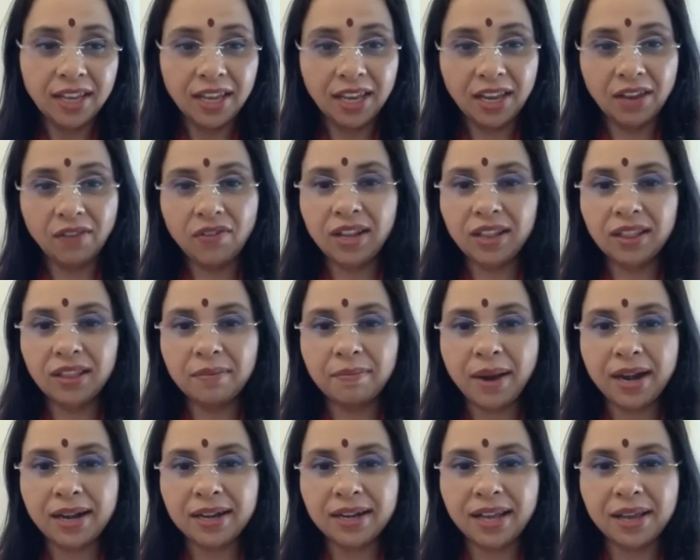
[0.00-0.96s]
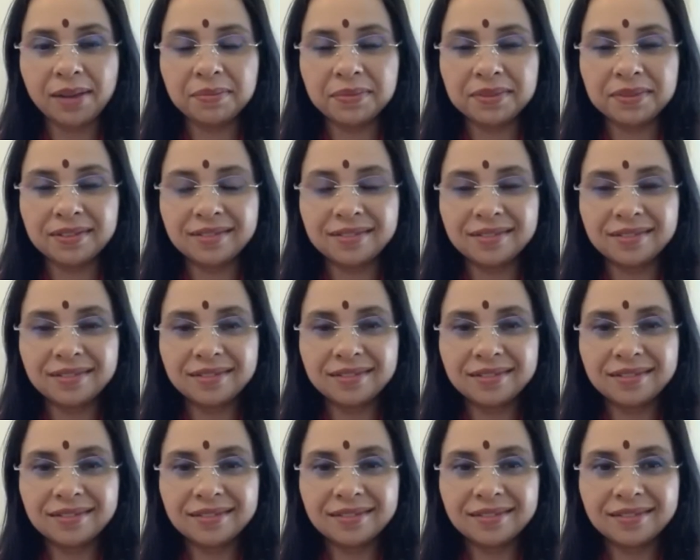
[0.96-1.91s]
Even in the bad times,
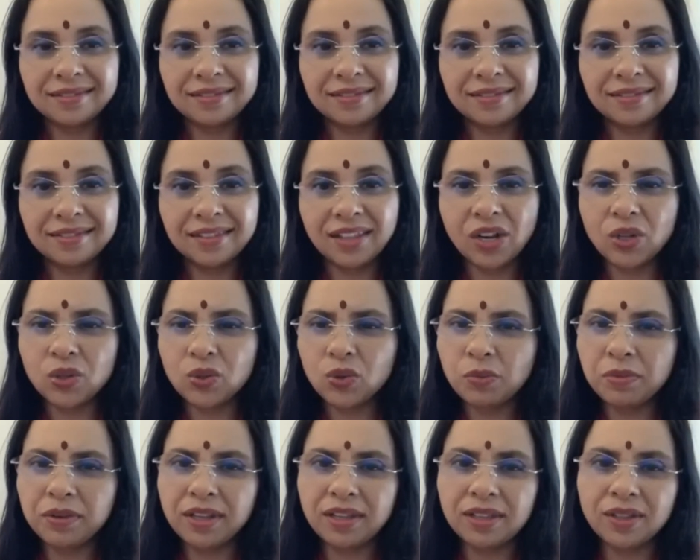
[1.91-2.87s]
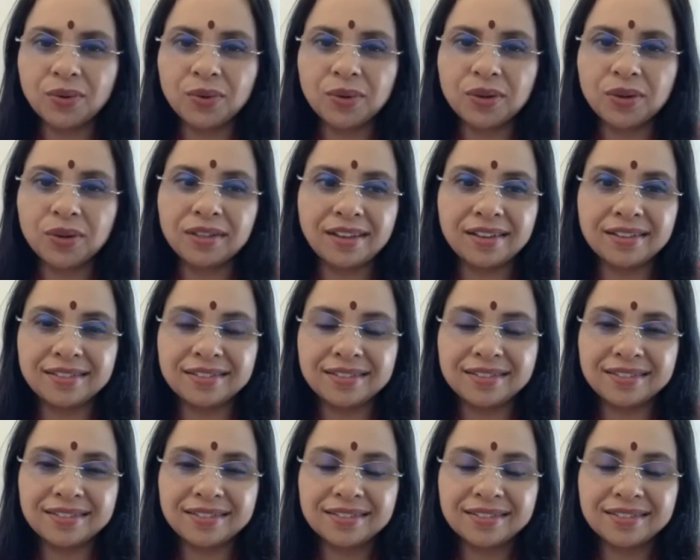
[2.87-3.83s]
there are so many other good
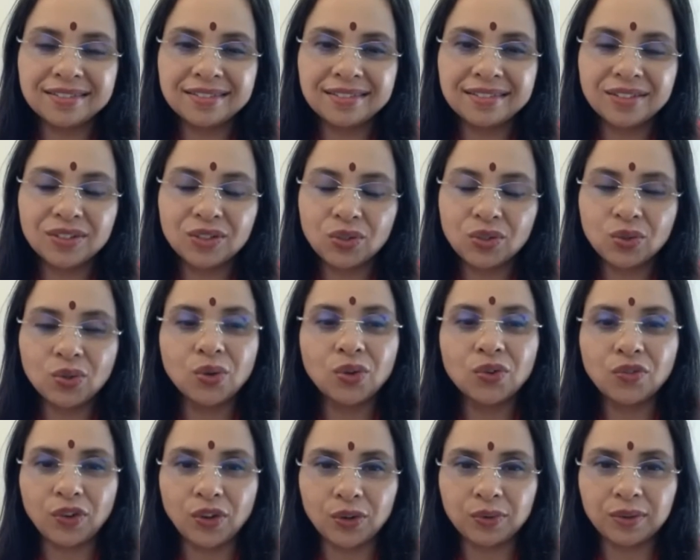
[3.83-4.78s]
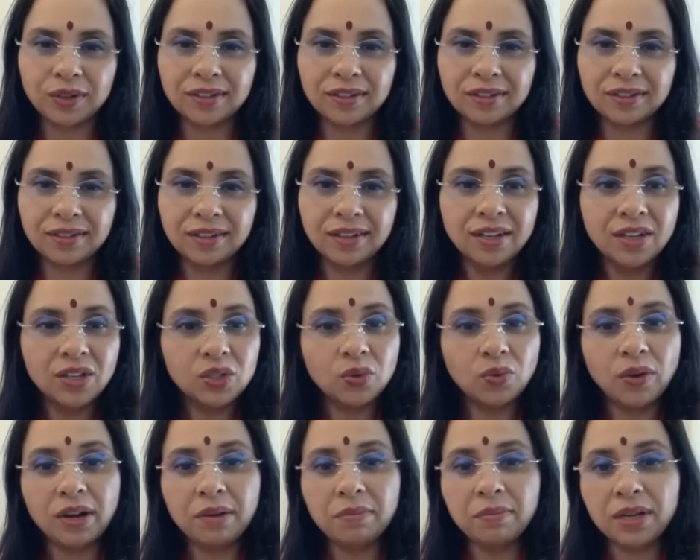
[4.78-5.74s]
things to look forward. So
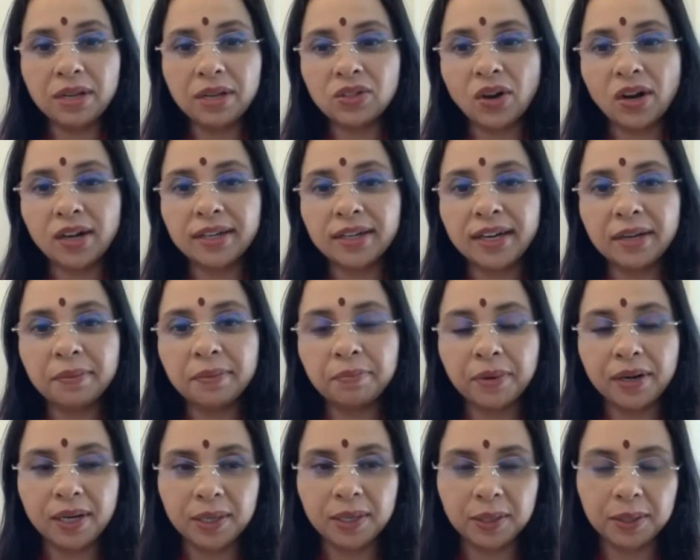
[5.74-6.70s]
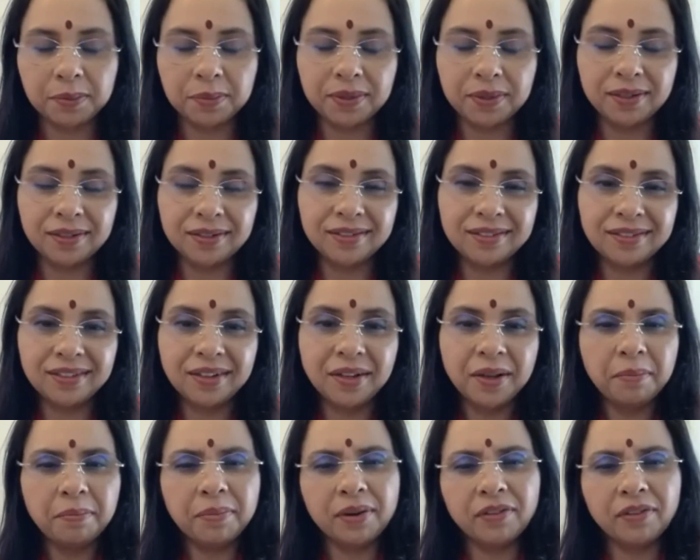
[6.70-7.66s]
one must not get perturbed.
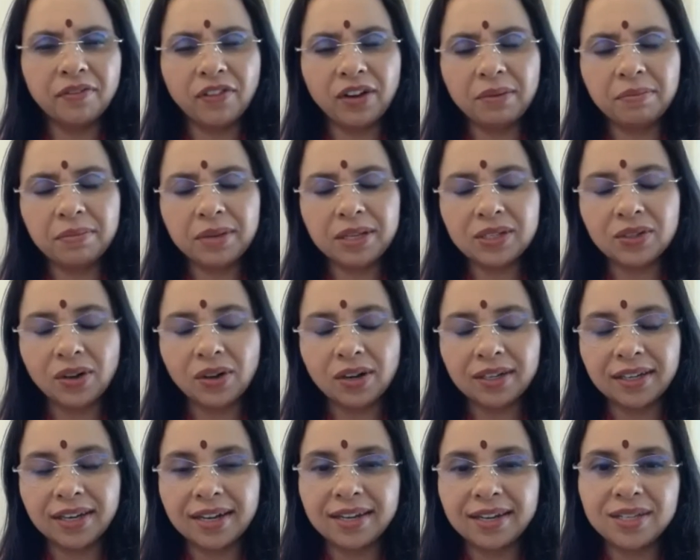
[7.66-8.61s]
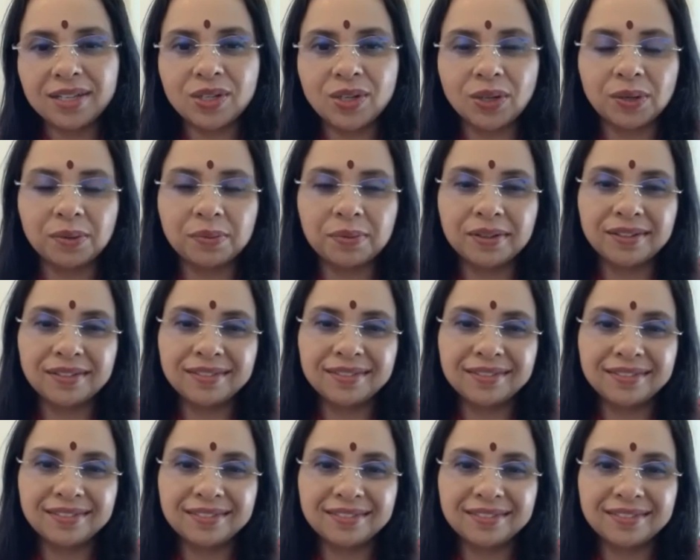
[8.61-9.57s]
One must not get disturbed.
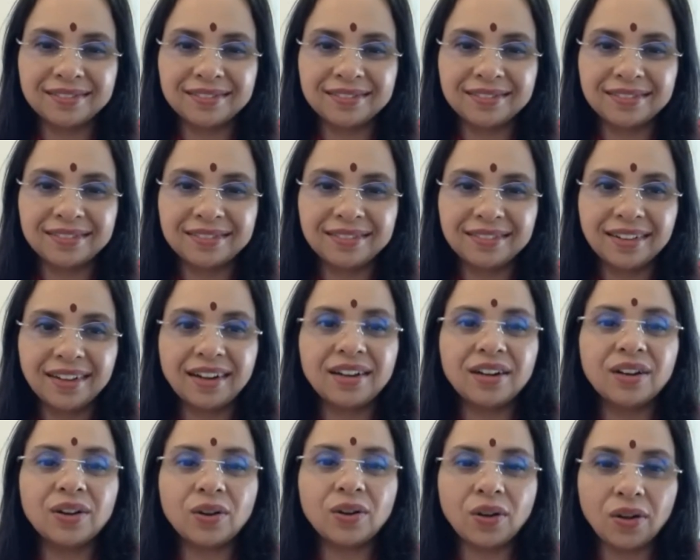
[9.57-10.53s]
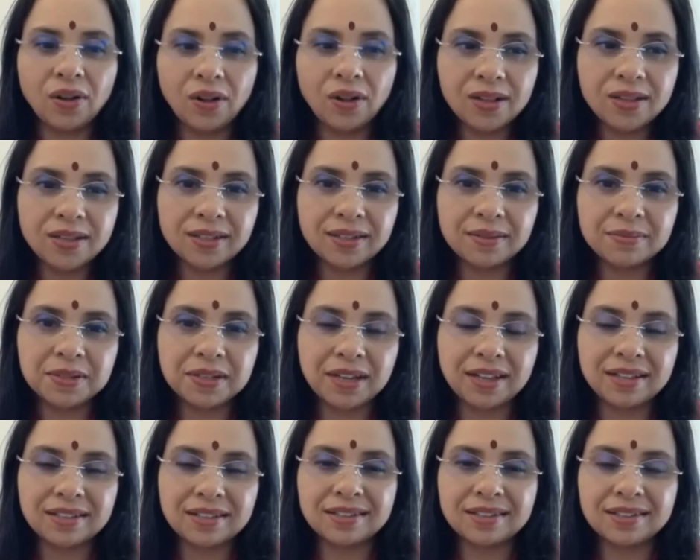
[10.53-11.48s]
Under all
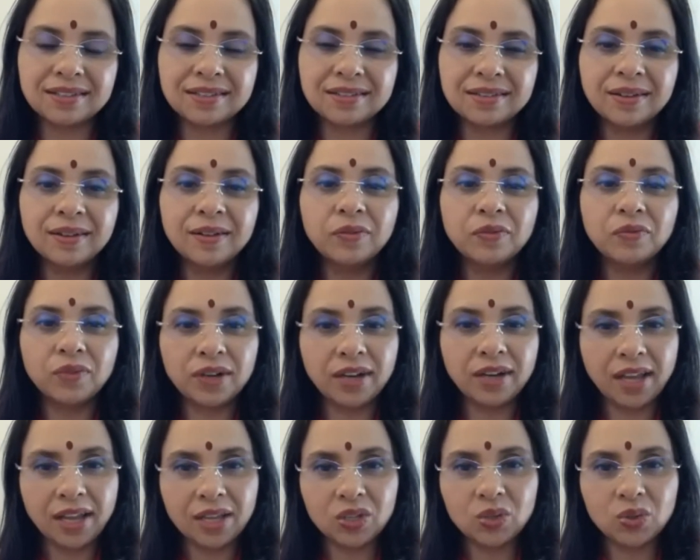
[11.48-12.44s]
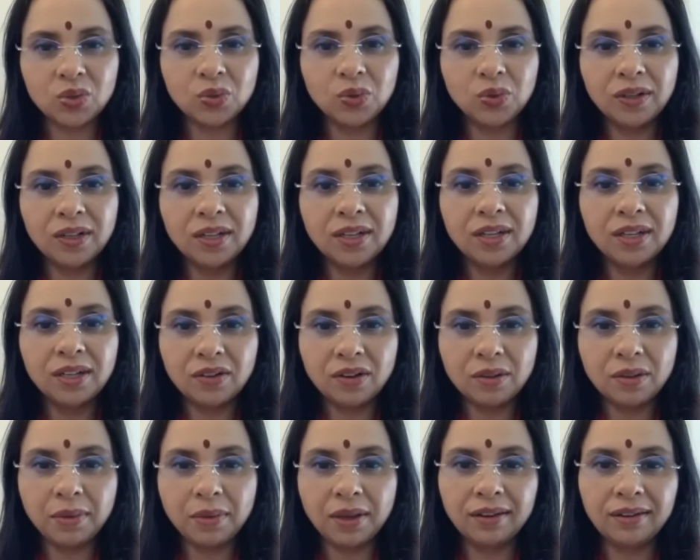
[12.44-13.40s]
circumstances, one has to
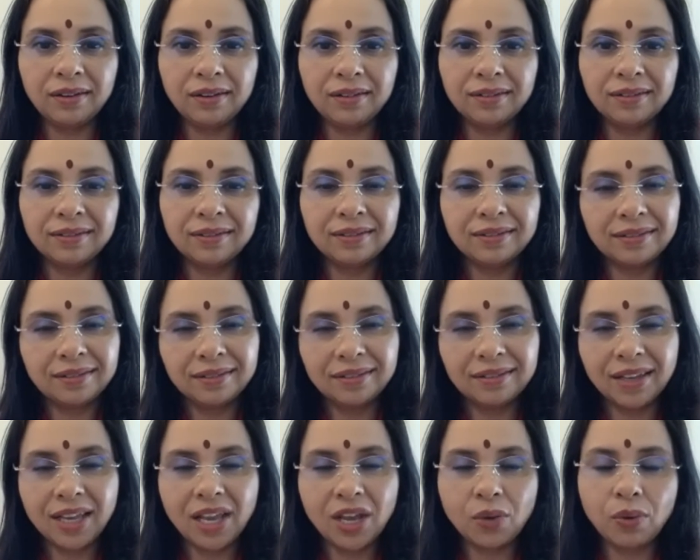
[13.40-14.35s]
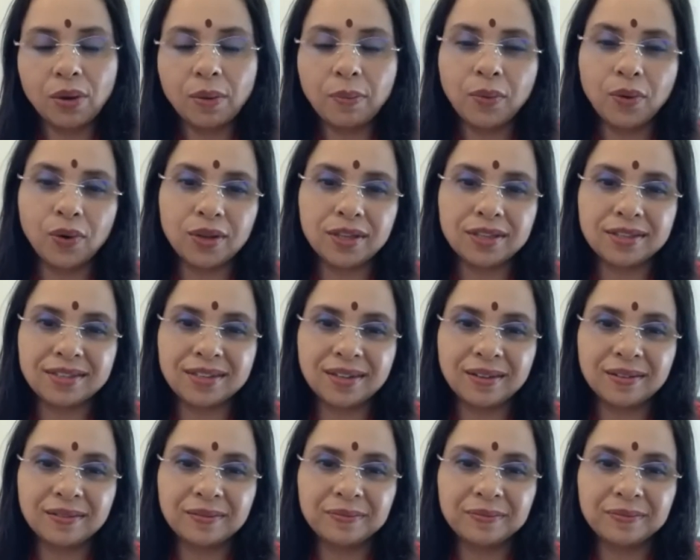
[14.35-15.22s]
remain equipoised.